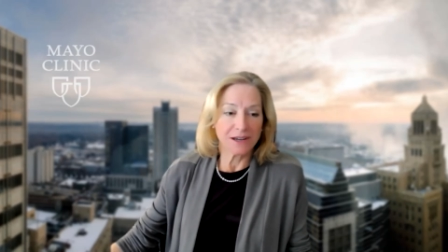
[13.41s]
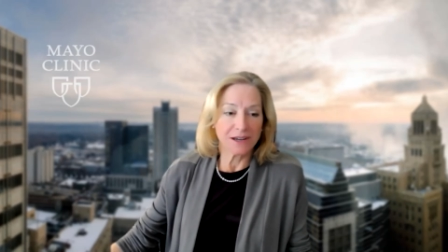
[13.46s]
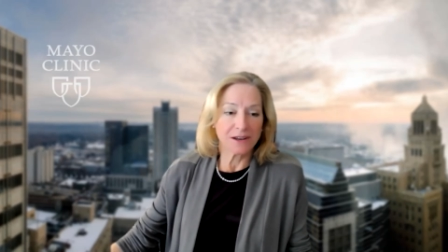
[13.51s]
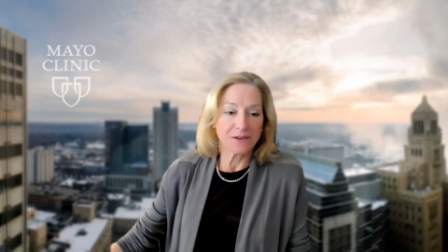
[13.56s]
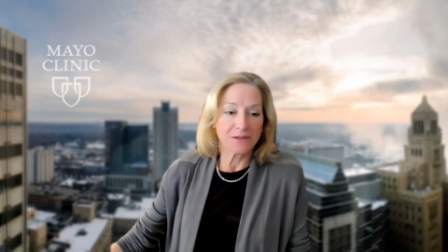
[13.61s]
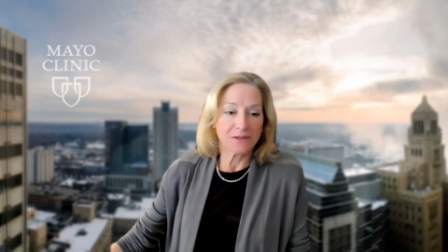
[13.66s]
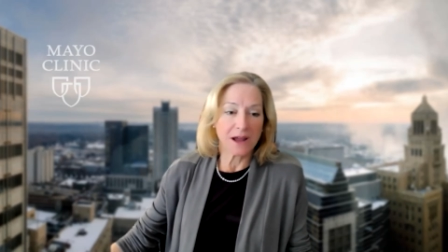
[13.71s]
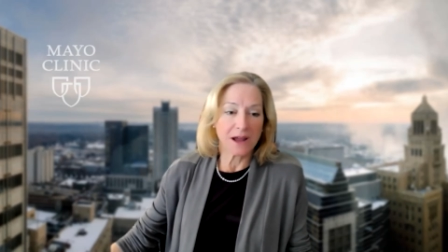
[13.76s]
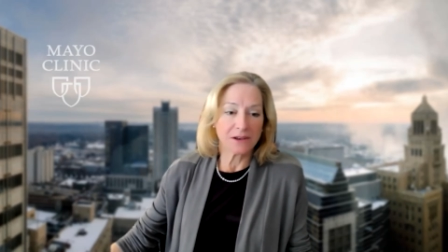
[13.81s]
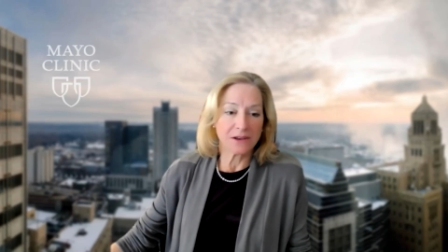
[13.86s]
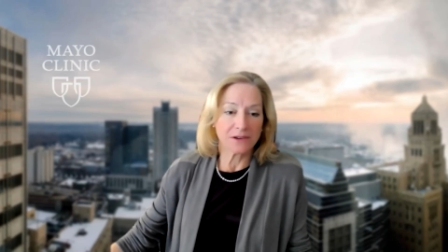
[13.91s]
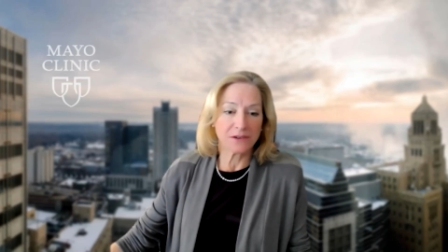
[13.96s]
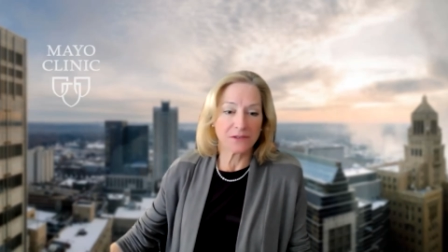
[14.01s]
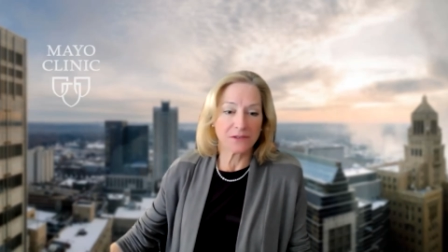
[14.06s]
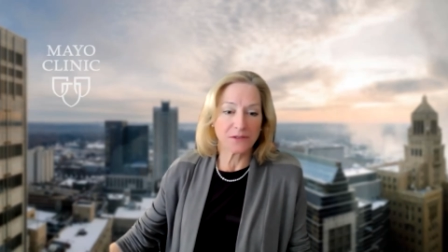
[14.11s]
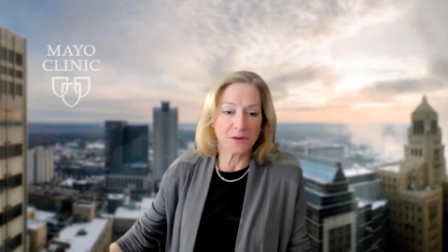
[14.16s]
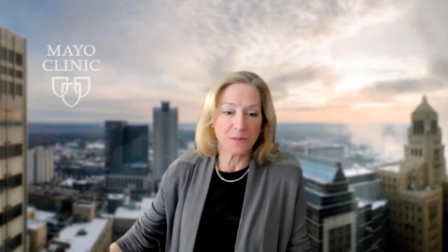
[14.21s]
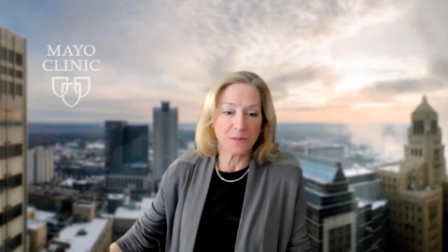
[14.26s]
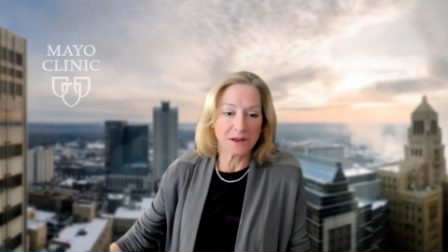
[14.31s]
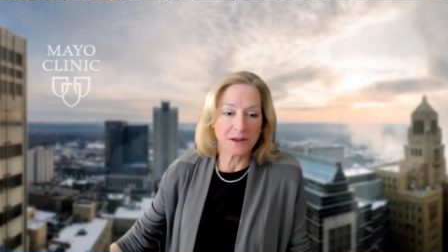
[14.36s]
in
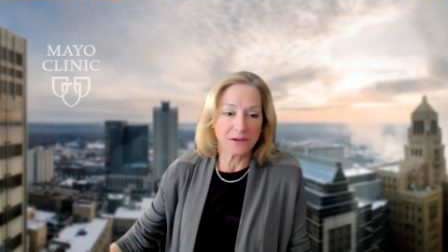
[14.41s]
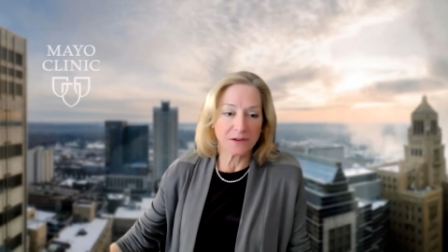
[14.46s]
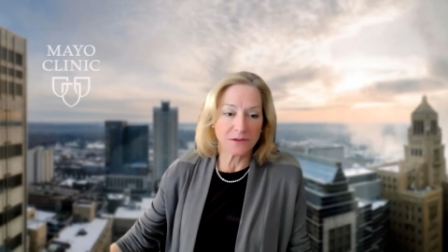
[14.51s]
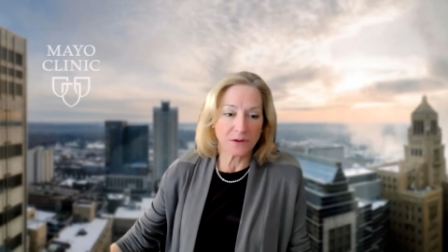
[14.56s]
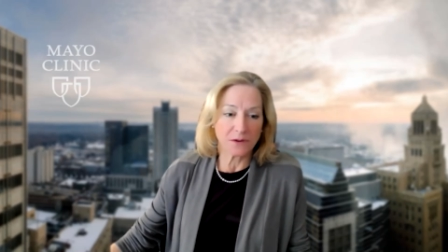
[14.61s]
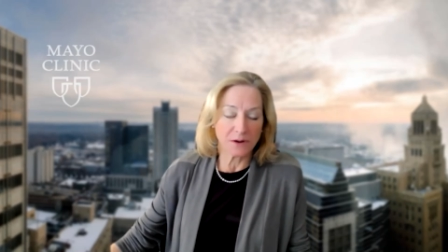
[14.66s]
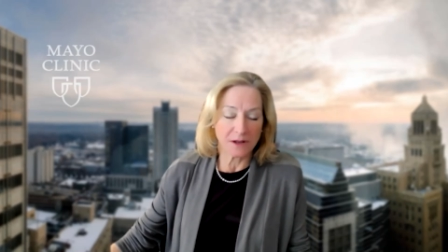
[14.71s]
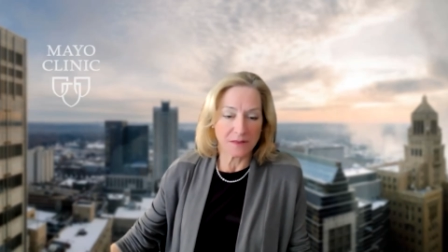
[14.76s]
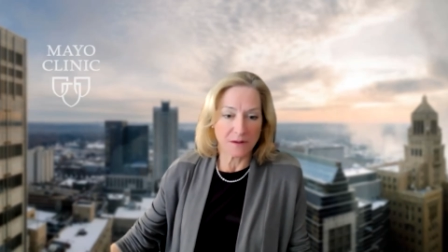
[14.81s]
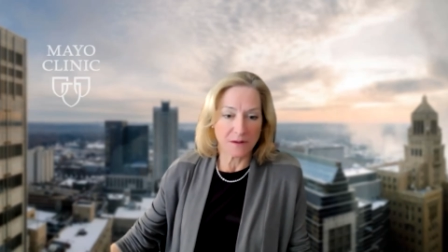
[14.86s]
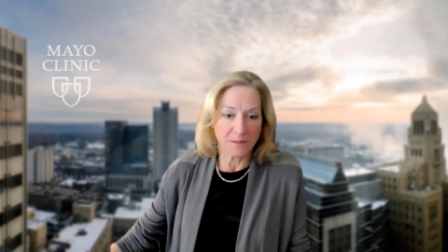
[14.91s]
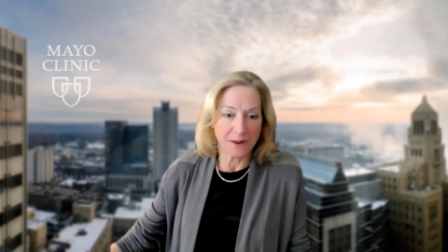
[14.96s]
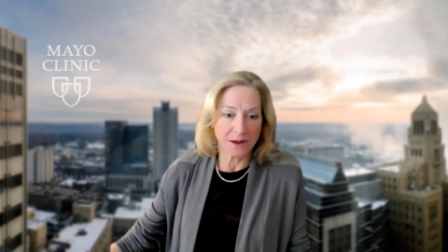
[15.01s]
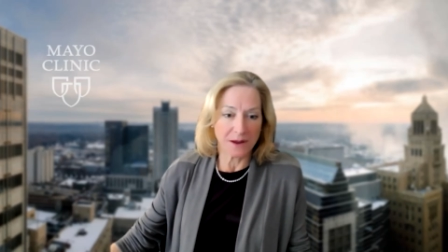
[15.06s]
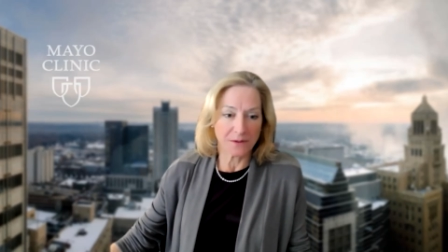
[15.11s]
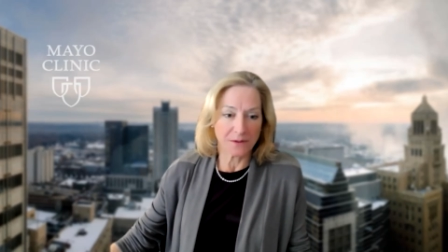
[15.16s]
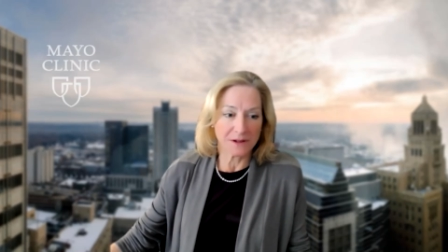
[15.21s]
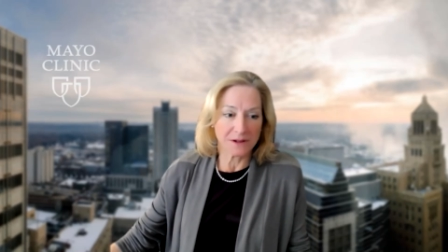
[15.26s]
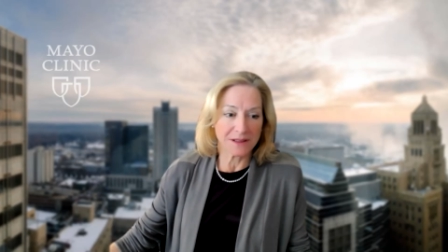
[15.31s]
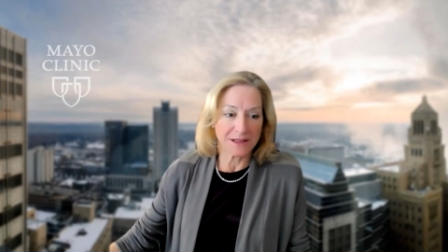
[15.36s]
Rochester, Minnesota at the
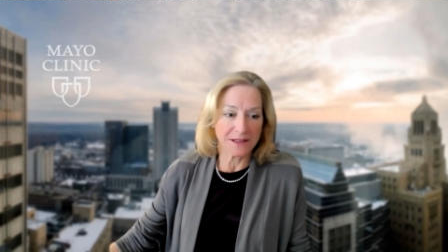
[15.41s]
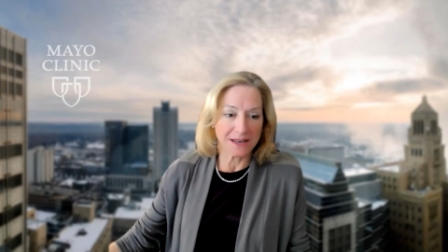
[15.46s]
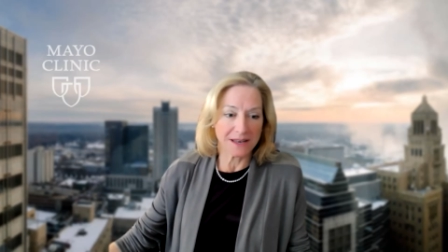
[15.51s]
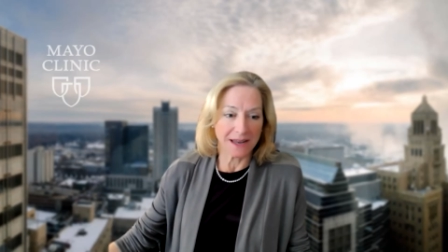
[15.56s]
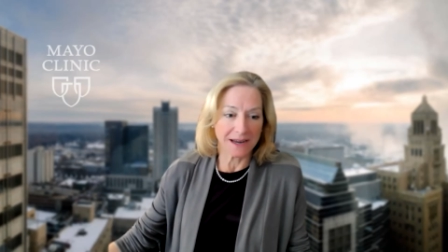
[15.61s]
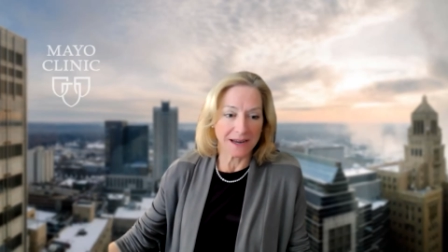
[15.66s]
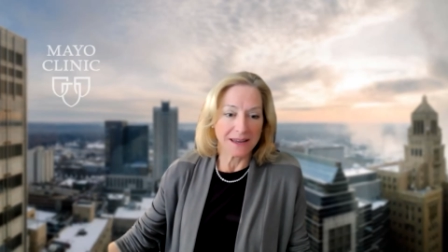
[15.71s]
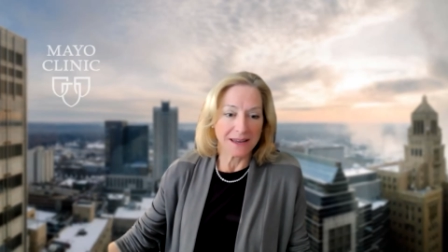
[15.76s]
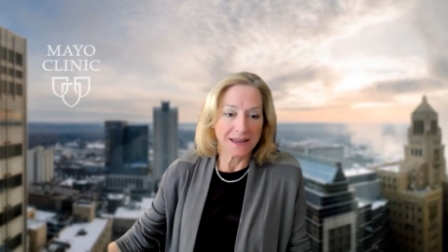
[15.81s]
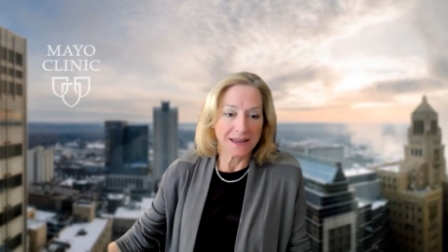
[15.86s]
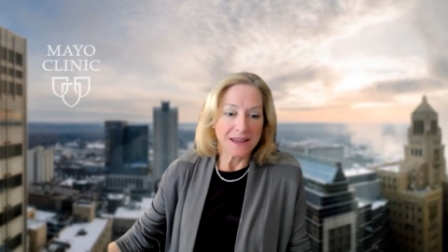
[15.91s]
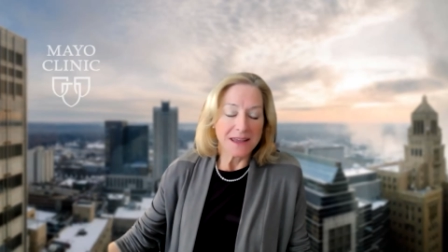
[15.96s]
Mayo Clinic.